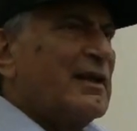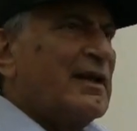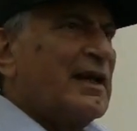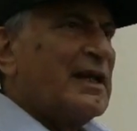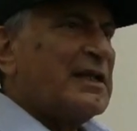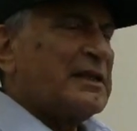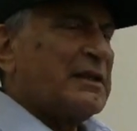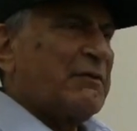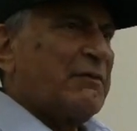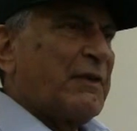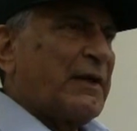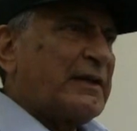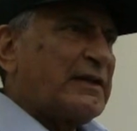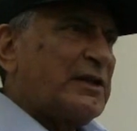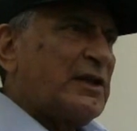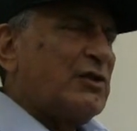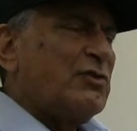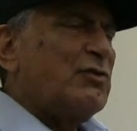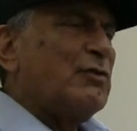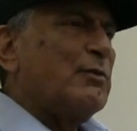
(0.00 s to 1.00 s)
has
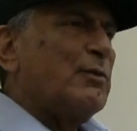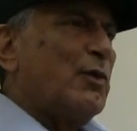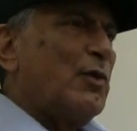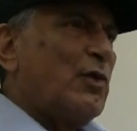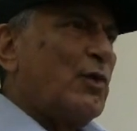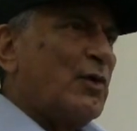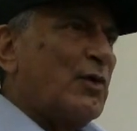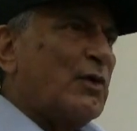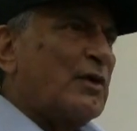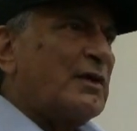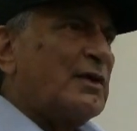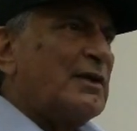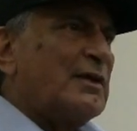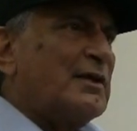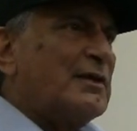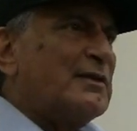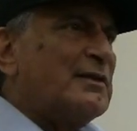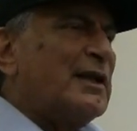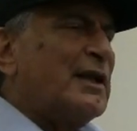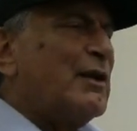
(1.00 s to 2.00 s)
affected you more
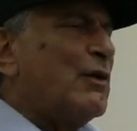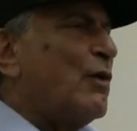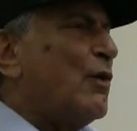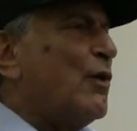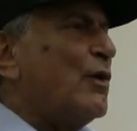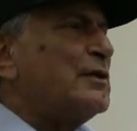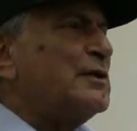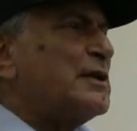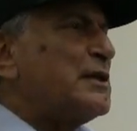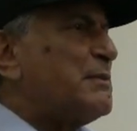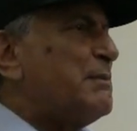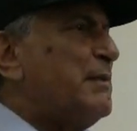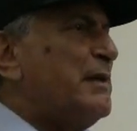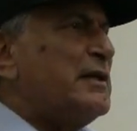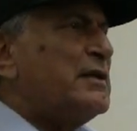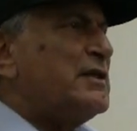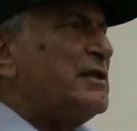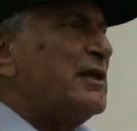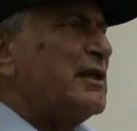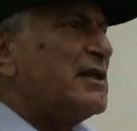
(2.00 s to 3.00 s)
than all the
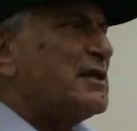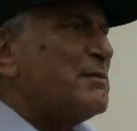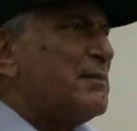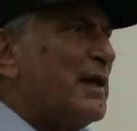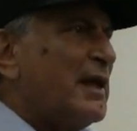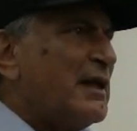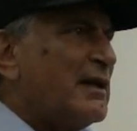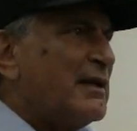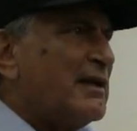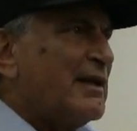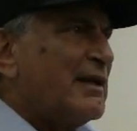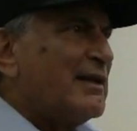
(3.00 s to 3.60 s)
speech he has made.